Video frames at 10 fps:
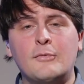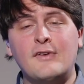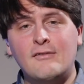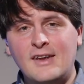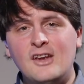The
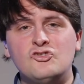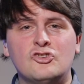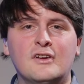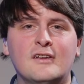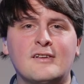
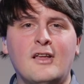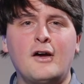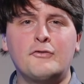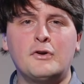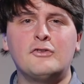Foundation is
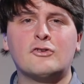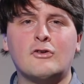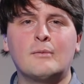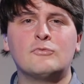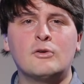live on
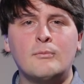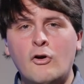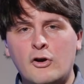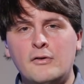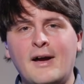Instagram tomorrow